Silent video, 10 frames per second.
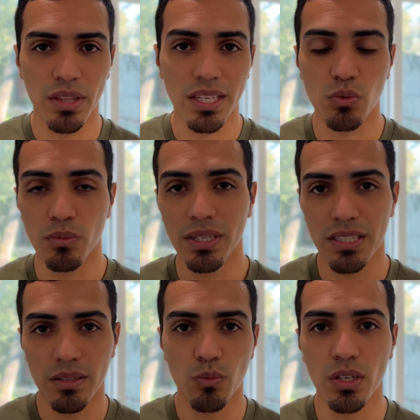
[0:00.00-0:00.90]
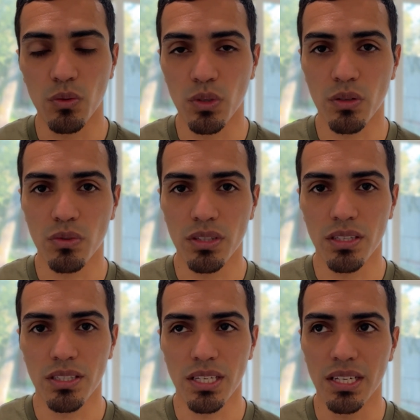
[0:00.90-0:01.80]
That's what makes them want to work with
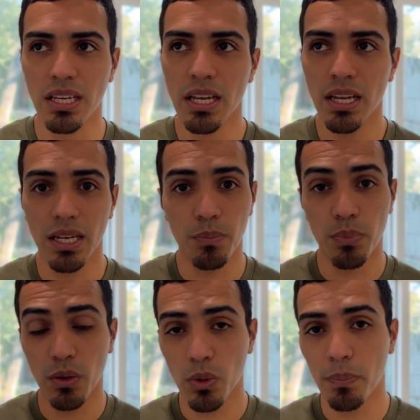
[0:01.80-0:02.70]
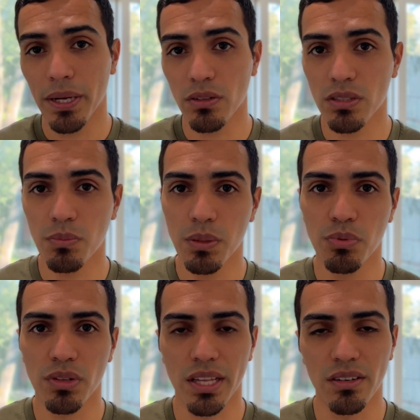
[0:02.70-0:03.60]
us. And it repels the
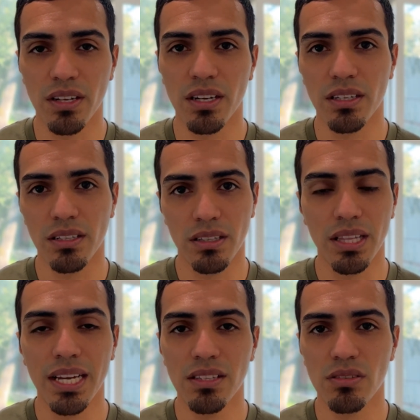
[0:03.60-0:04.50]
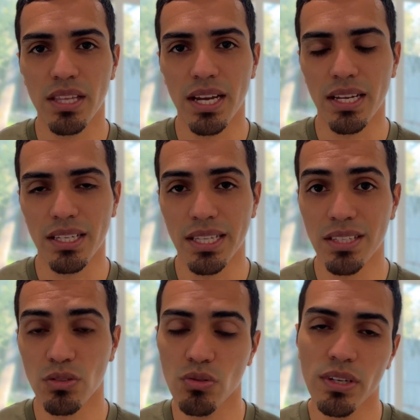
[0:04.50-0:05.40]
people that are not aligned to that, and
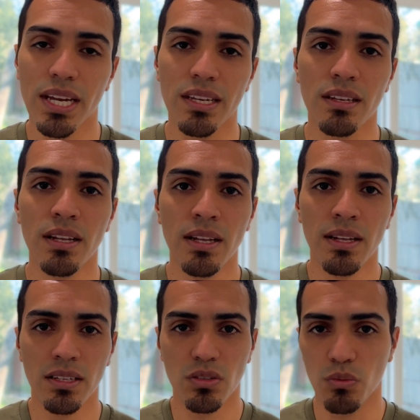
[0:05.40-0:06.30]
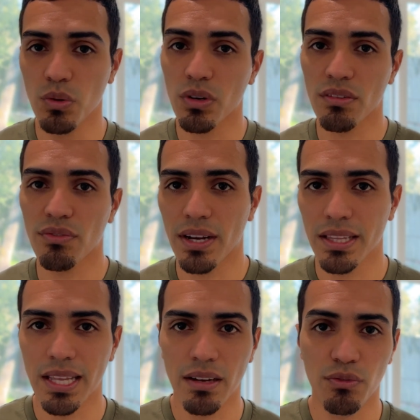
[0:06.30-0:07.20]
that's okay. So we want to
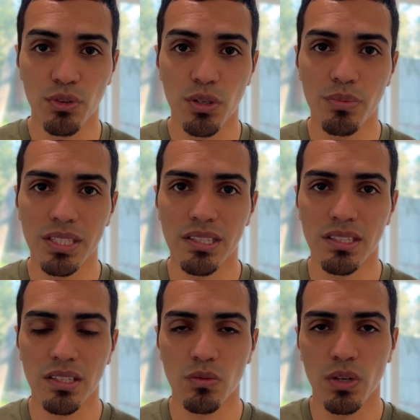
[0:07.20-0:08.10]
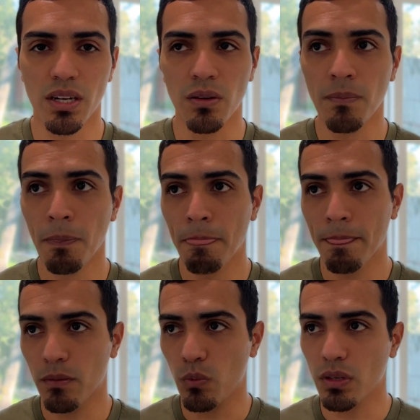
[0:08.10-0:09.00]
find that for your business as well.
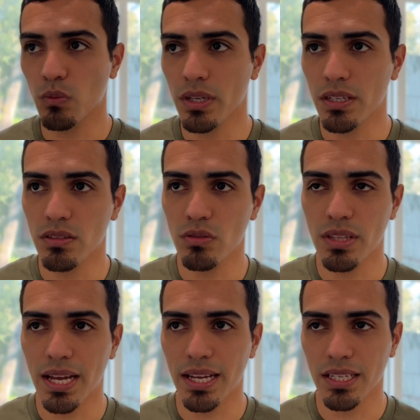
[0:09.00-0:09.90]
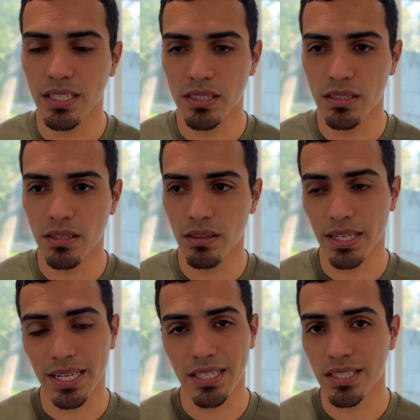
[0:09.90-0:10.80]
One way to do that is,
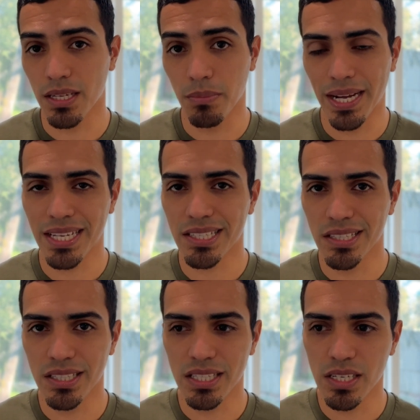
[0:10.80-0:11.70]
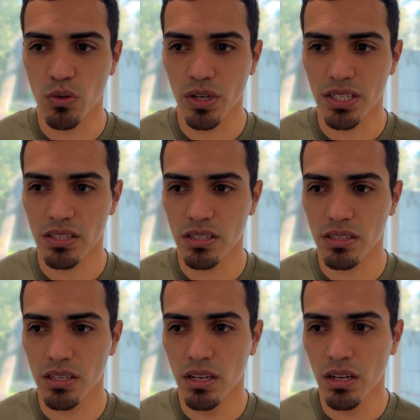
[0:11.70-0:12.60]
like I said, by asking these key
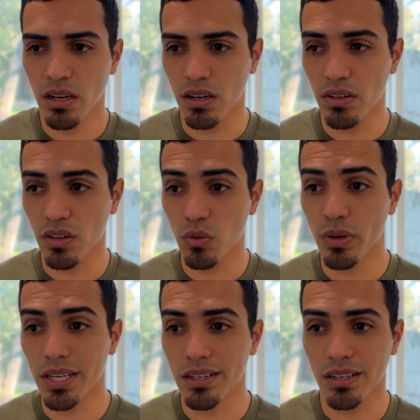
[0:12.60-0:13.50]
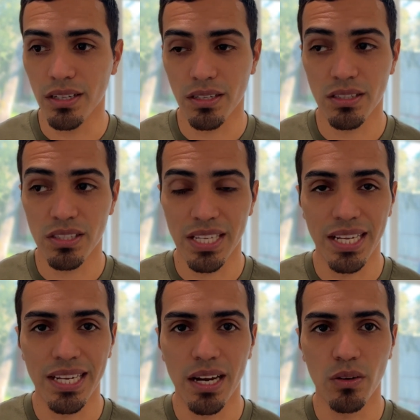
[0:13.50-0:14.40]
questions. Another way to
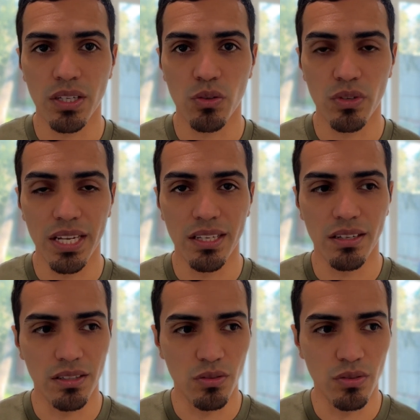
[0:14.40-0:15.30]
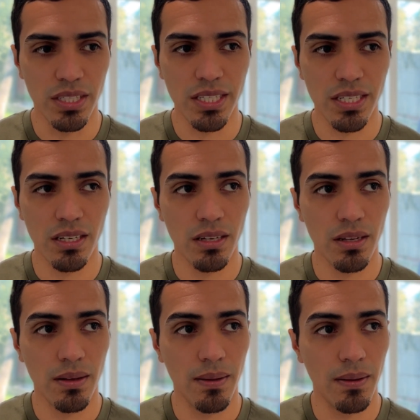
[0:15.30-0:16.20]
stand out and create a unique
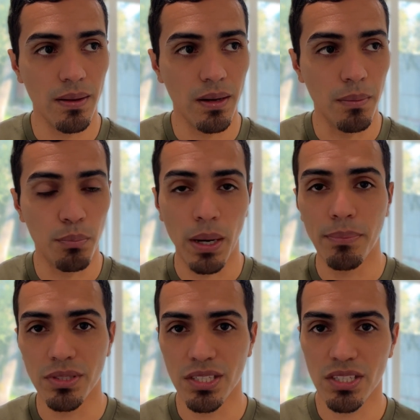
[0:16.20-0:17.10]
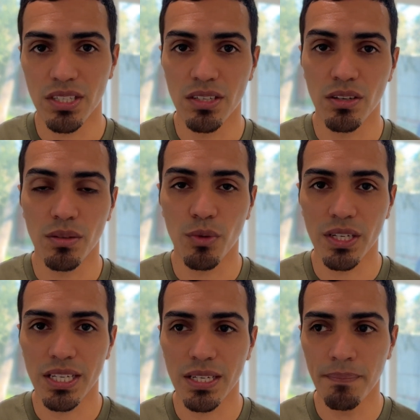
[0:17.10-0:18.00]
proposition on the
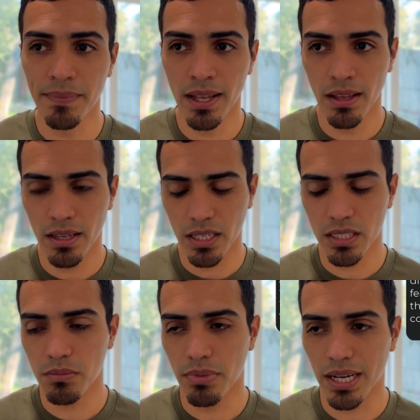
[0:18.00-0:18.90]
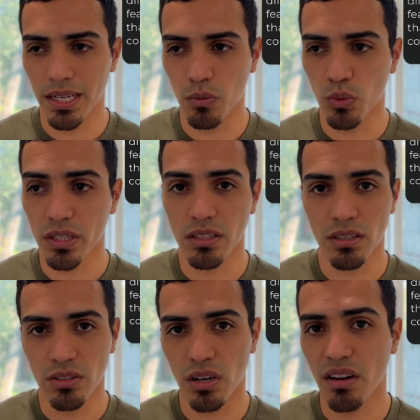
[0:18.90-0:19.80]
market is by working
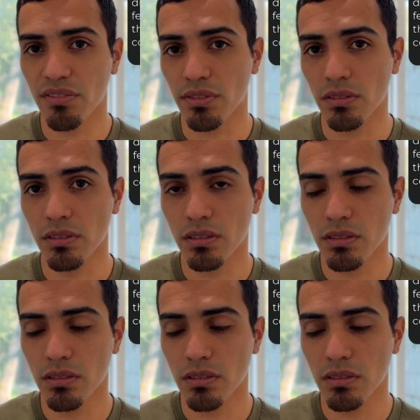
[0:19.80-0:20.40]
on your offer.